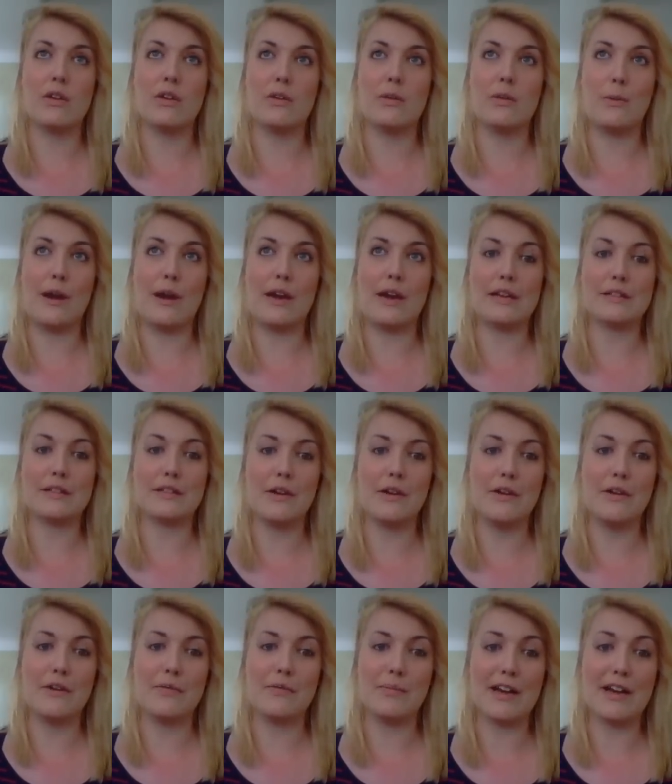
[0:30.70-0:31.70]
waste a
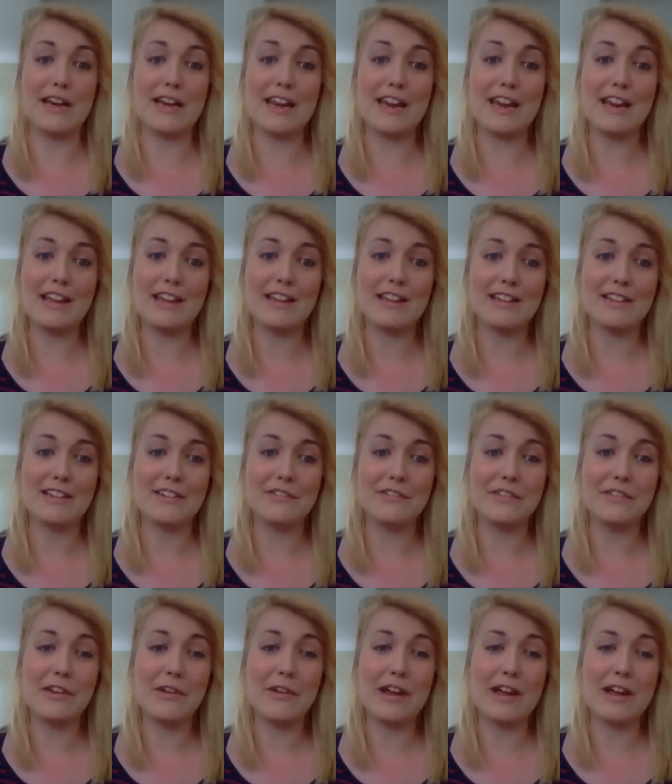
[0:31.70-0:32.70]
lot of money. If
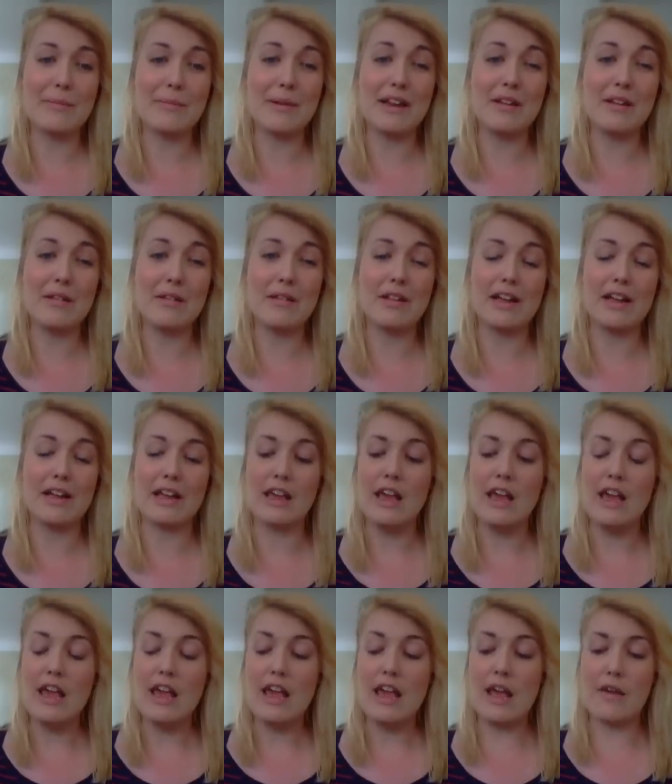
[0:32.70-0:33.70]
you know what I mean? Like,
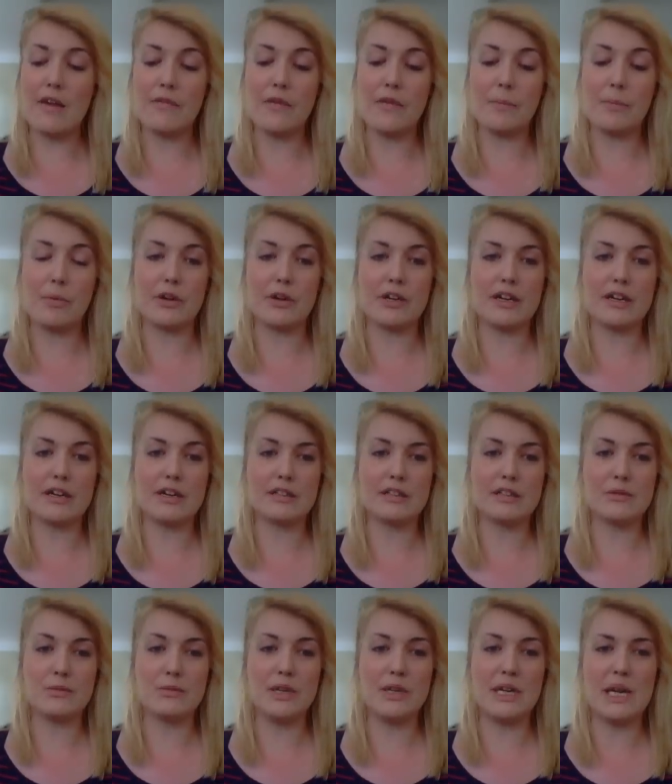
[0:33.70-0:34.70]
if a product
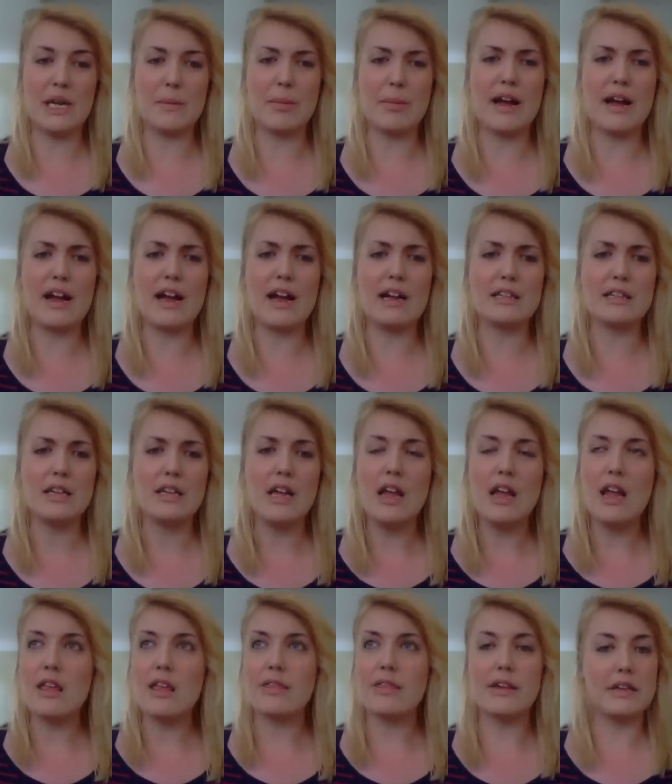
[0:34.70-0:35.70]
is really bad,
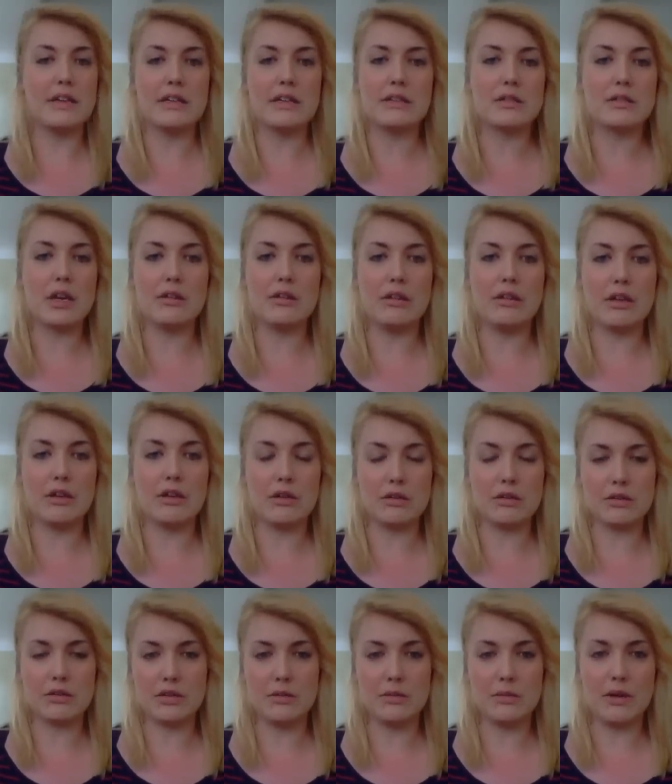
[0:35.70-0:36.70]
then it's only
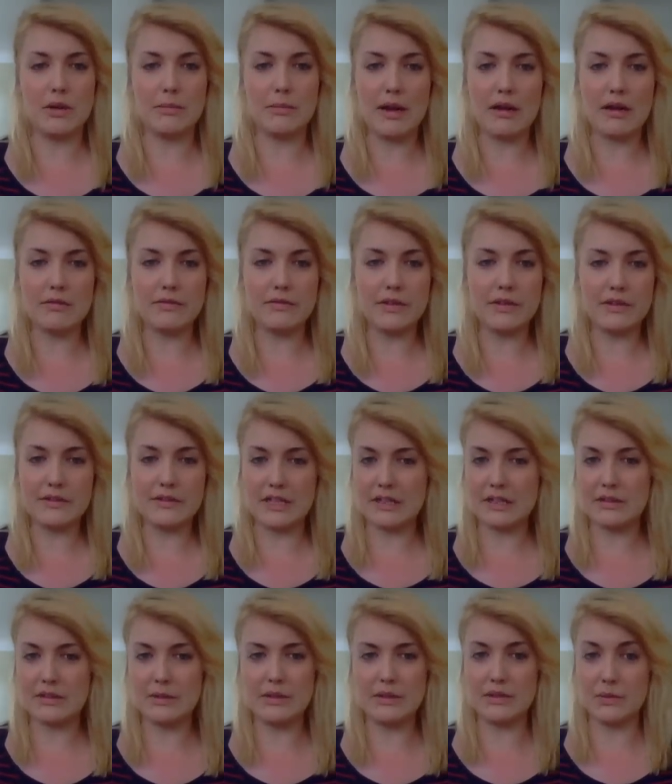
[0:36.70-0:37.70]
cost you £1.50,
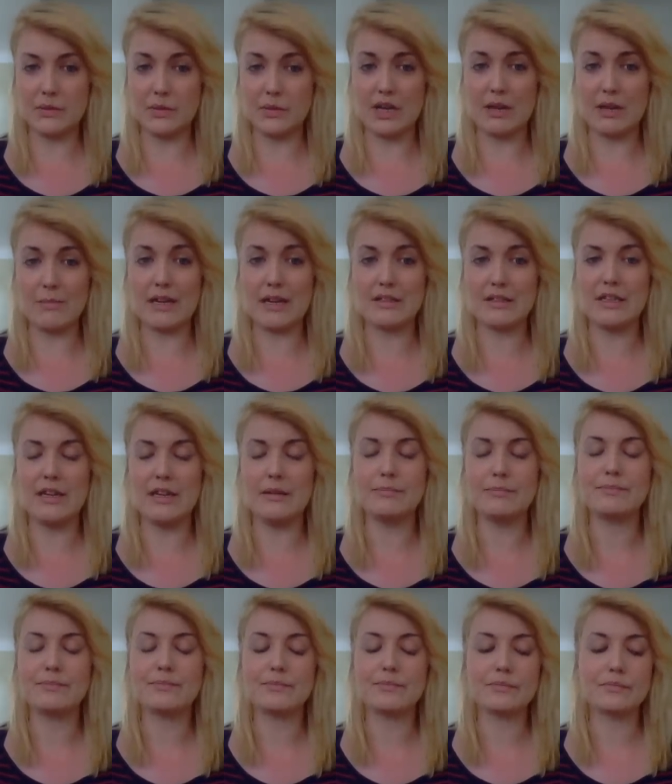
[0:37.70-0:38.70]
so it doesn't really matter.
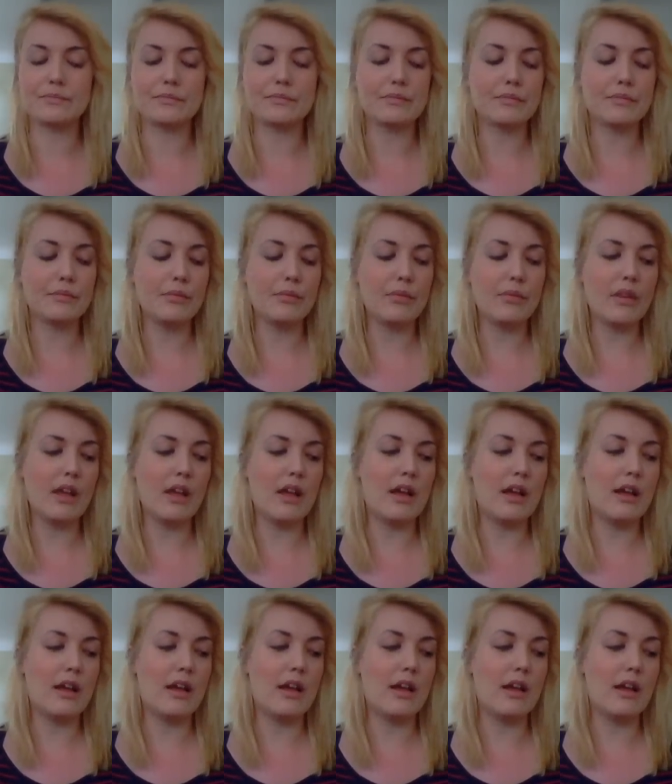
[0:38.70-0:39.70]

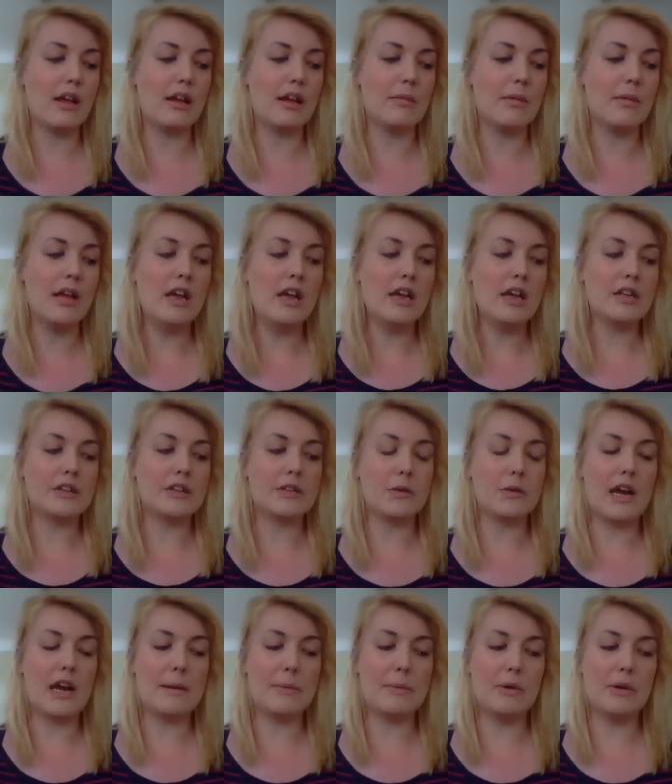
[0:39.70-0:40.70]
Um, so
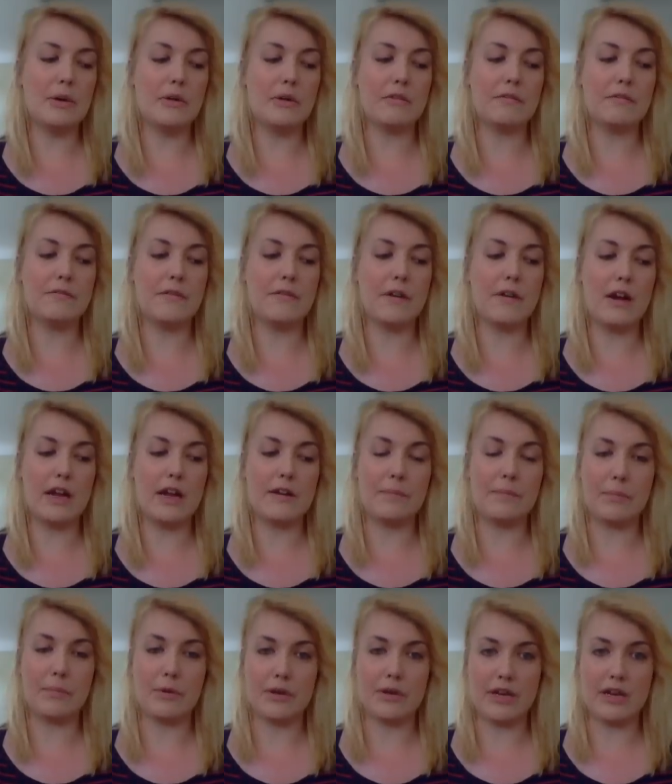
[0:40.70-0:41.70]
I bought
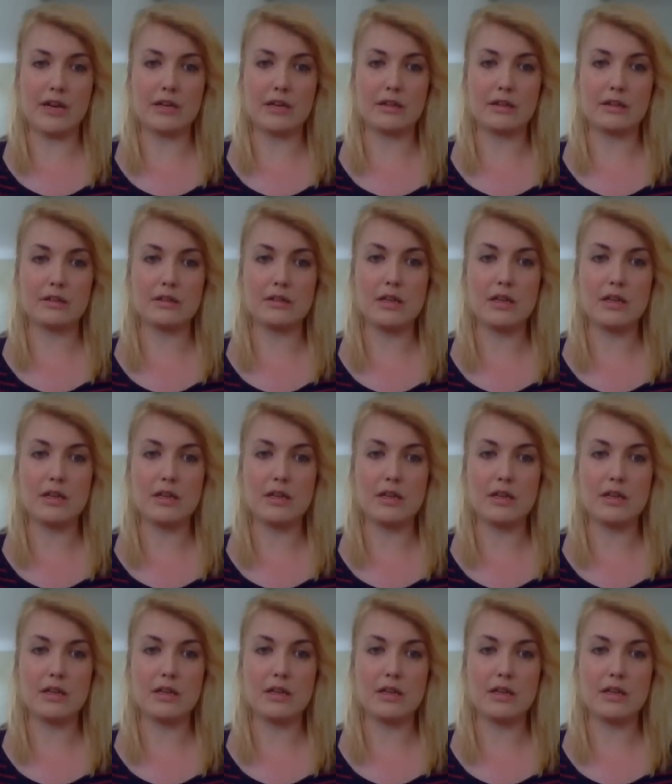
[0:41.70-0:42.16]
five products